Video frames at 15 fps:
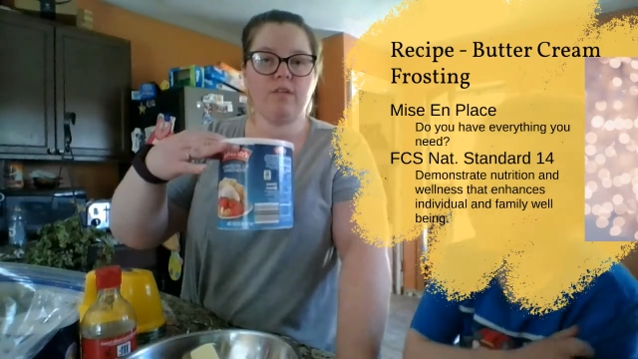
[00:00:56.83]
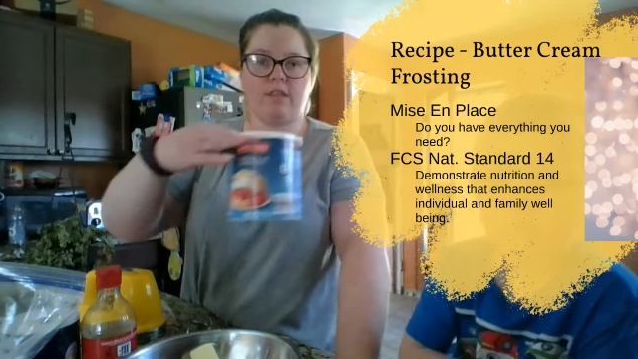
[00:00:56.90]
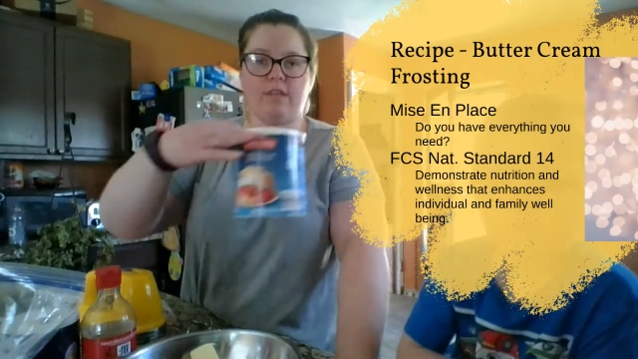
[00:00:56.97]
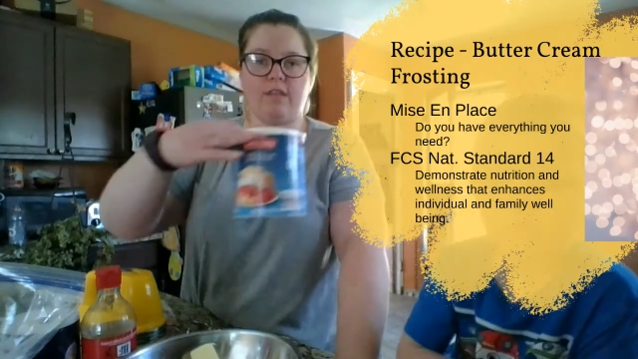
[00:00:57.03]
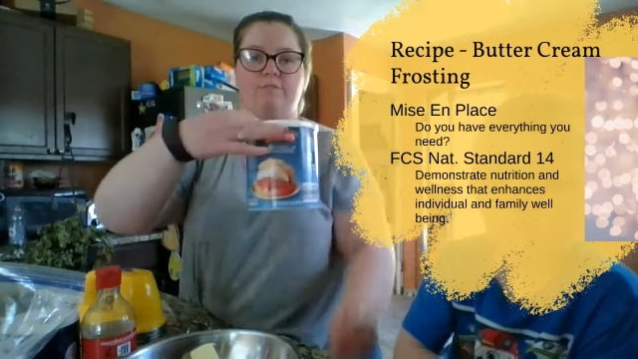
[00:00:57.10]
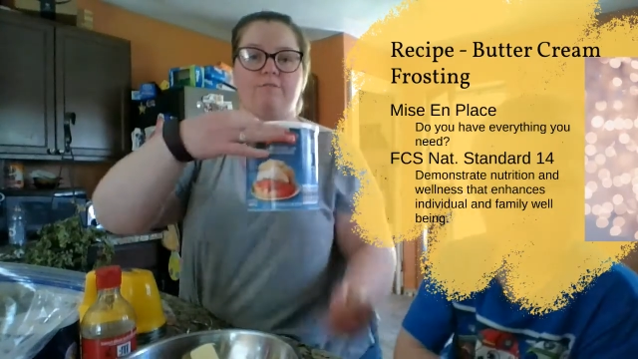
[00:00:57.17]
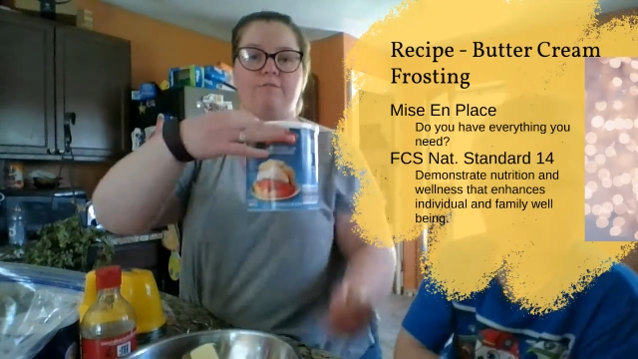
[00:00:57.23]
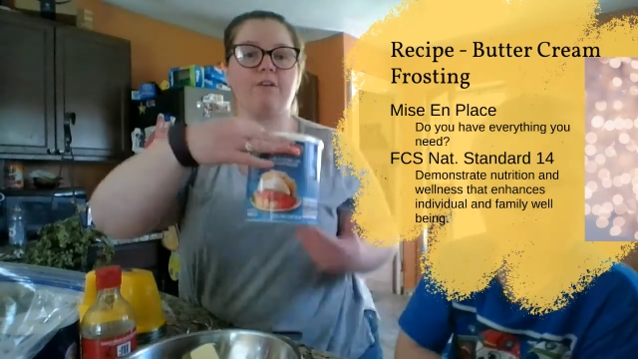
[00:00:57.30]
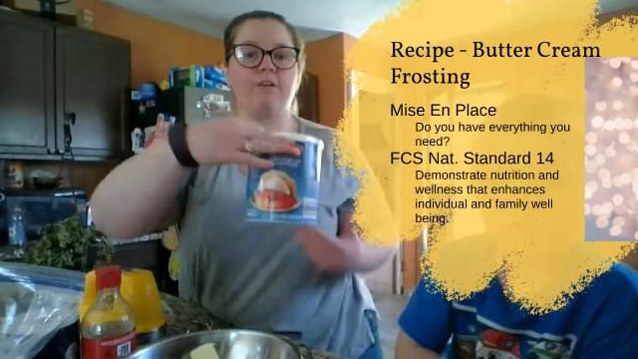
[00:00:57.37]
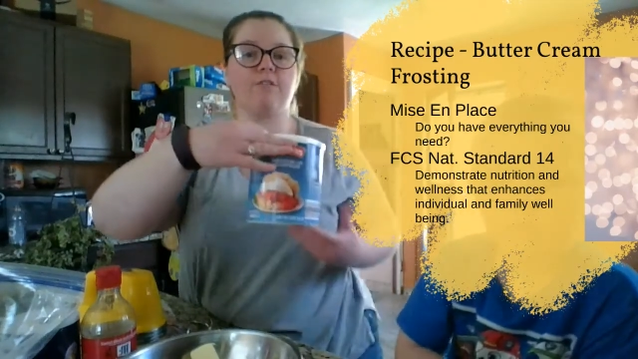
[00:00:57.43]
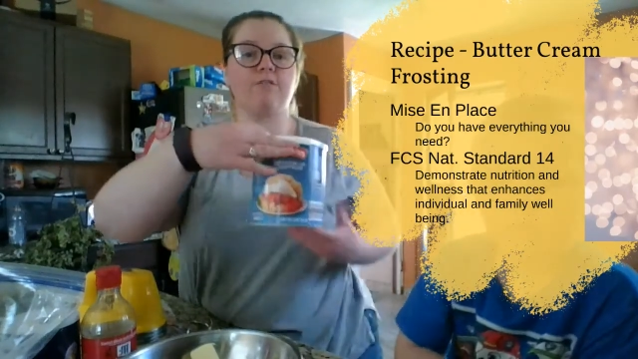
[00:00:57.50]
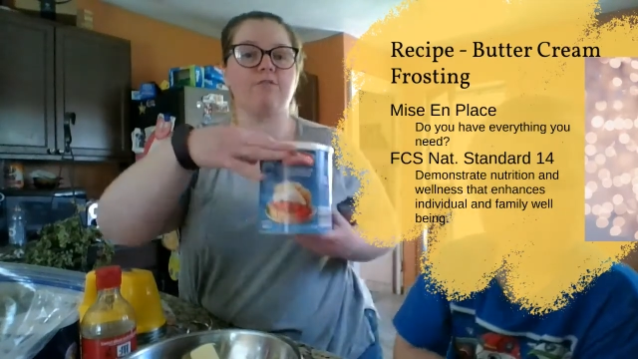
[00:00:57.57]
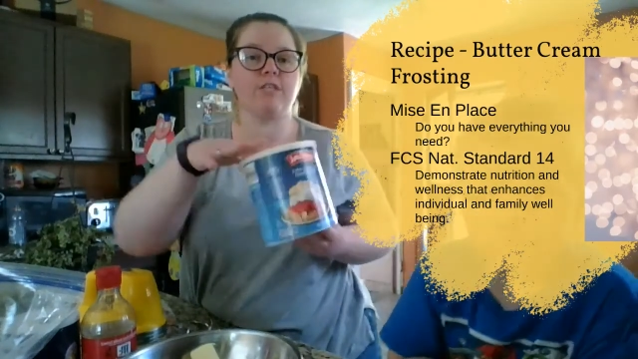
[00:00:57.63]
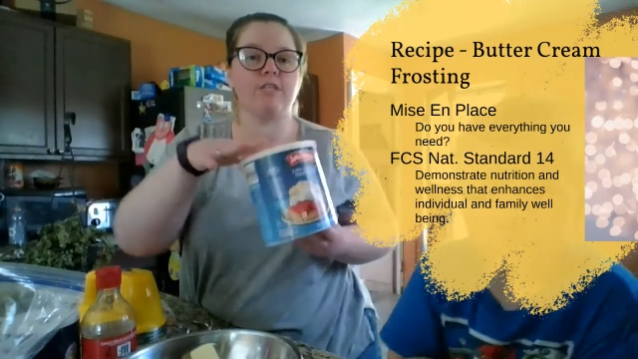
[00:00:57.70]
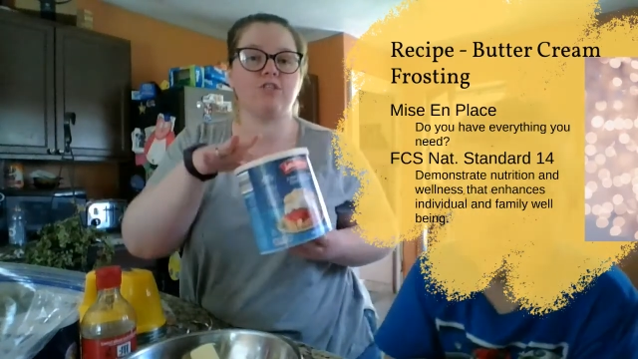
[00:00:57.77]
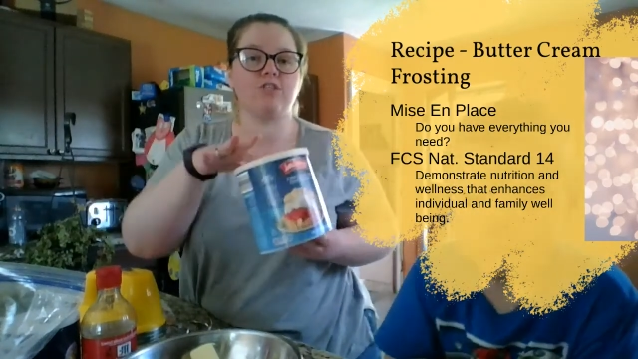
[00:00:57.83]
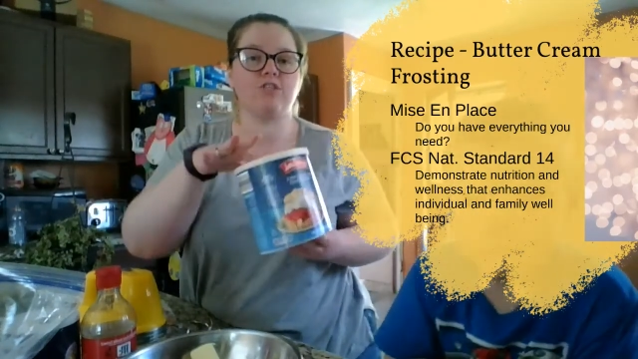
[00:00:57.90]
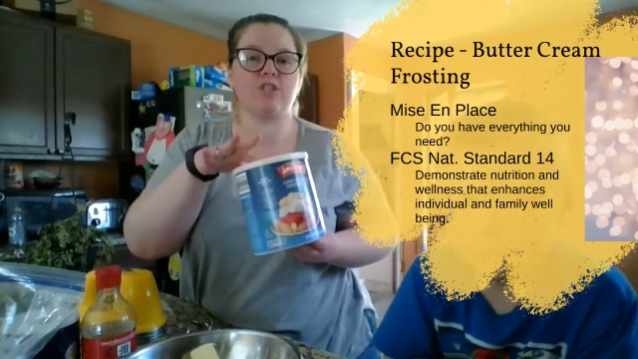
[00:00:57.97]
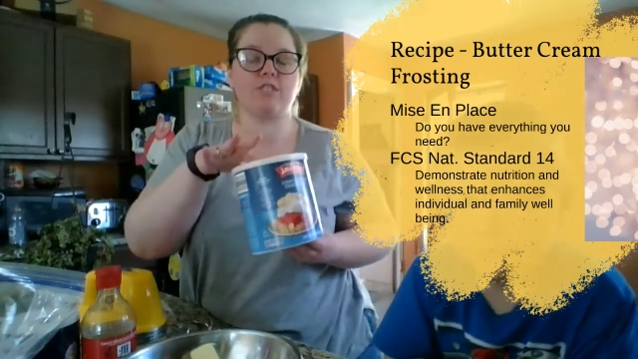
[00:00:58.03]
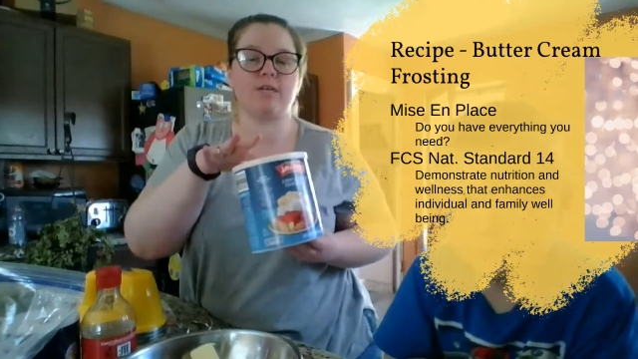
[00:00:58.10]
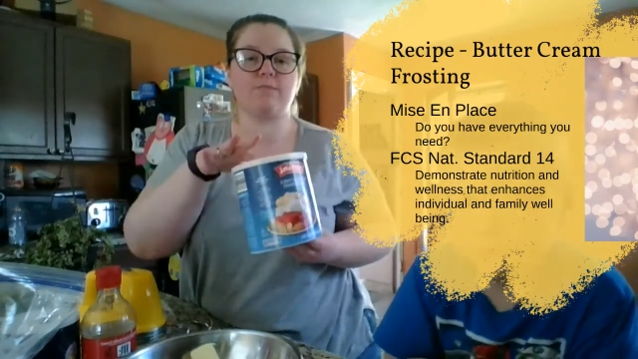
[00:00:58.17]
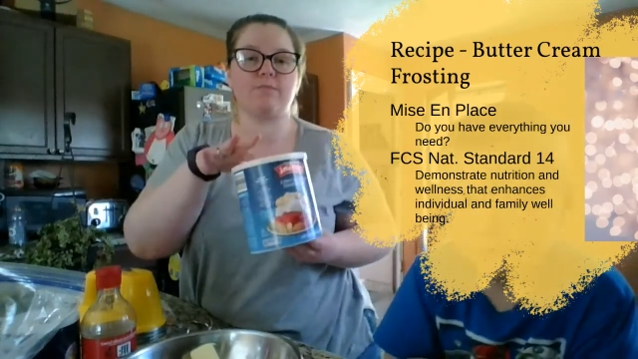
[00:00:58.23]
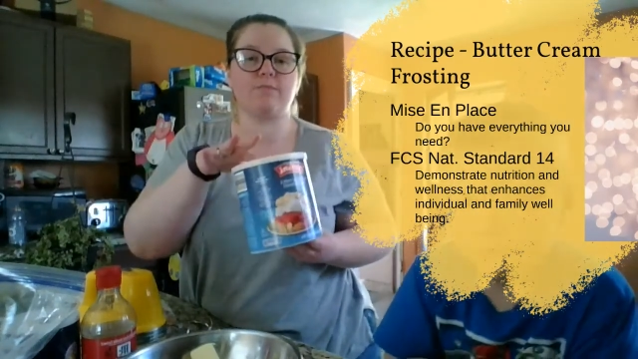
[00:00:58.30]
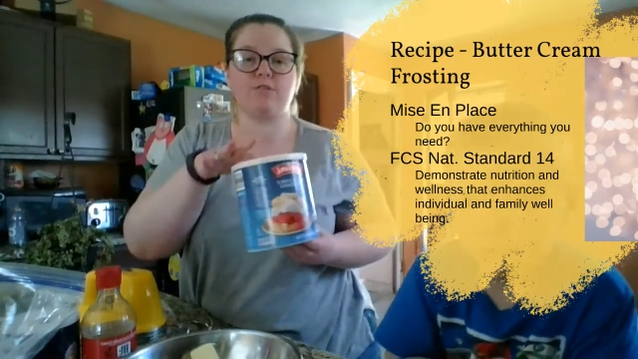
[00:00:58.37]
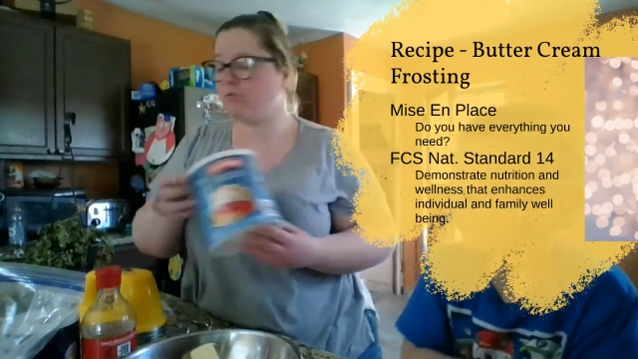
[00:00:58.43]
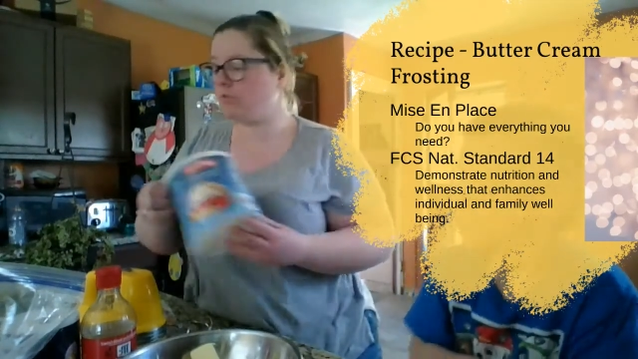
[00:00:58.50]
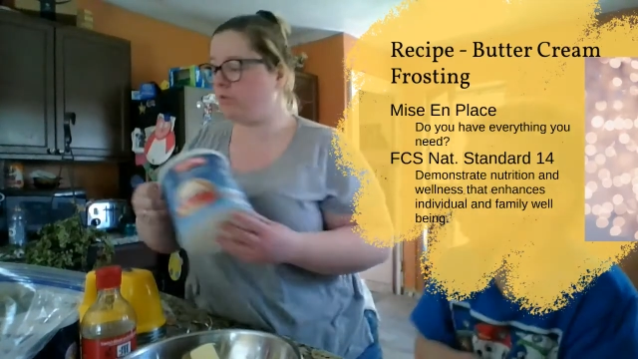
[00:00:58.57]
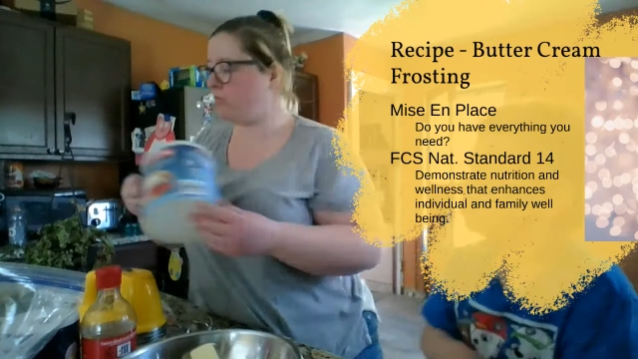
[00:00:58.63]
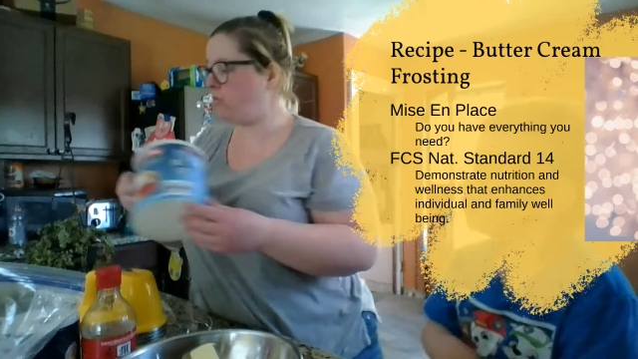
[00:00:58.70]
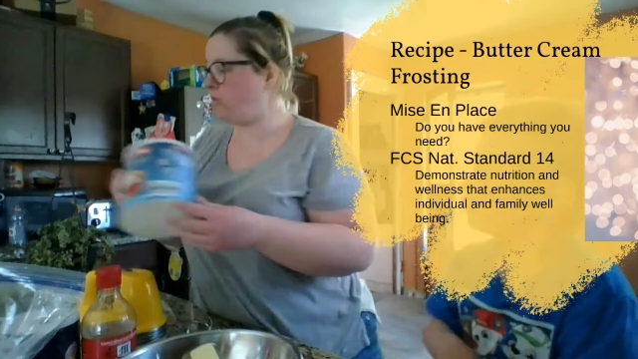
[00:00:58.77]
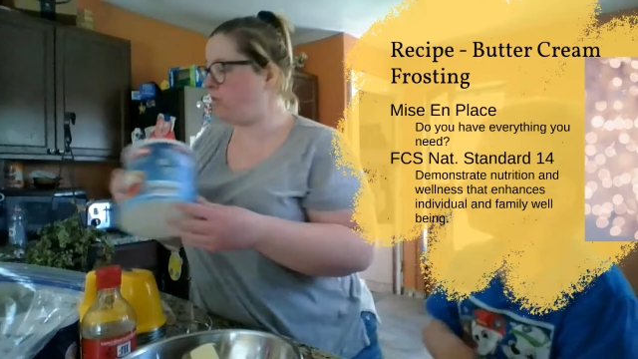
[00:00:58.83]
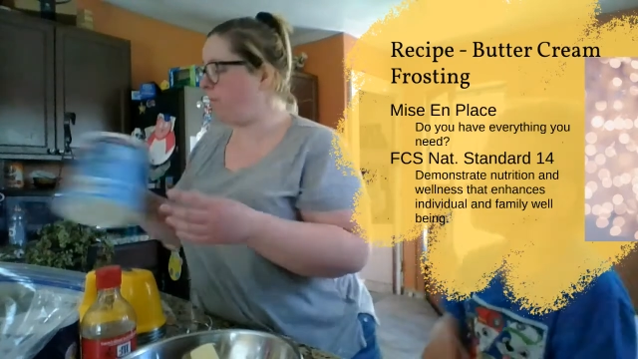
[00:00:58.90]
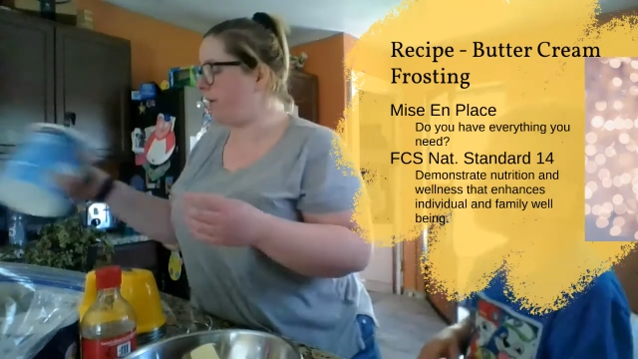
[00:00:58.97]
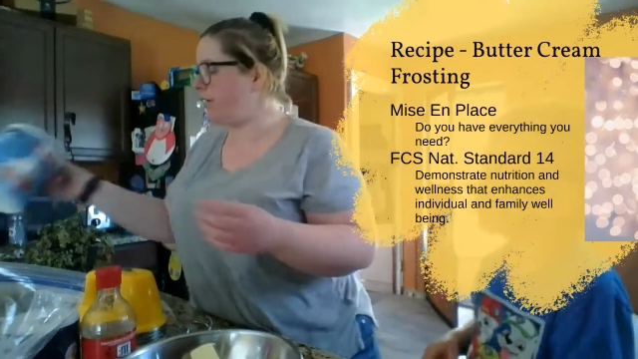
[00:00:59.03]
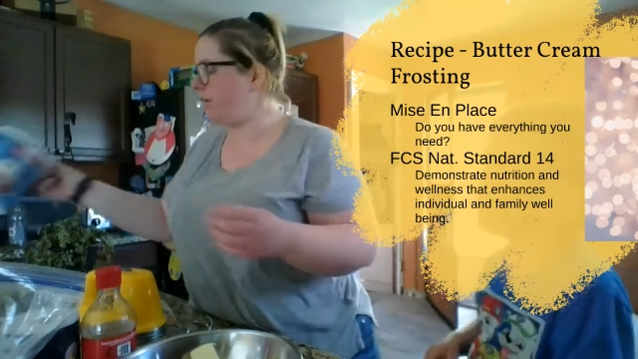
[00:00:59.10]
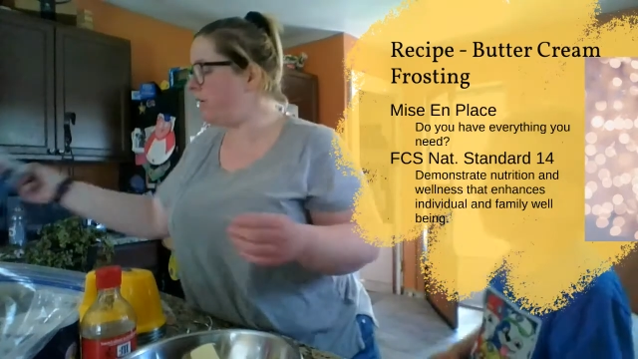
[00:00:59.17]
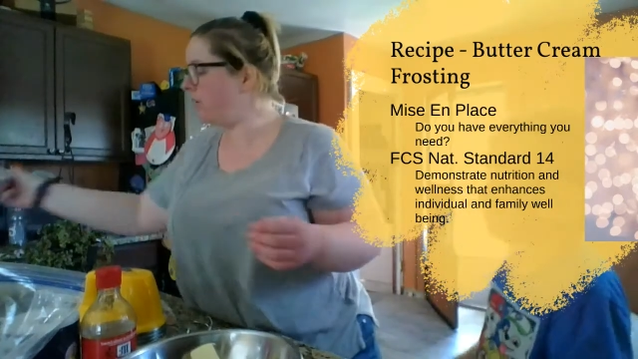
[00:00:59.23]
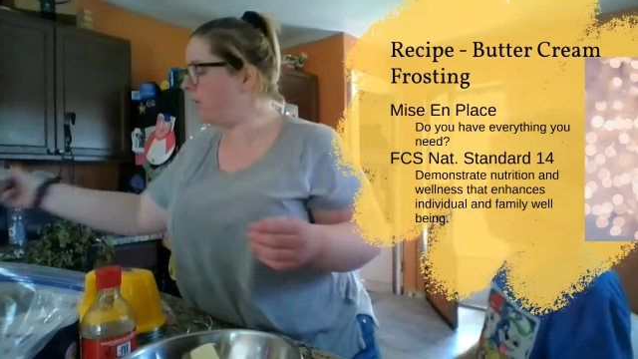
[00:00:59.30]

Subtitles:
then feel free to just substitute with more butter.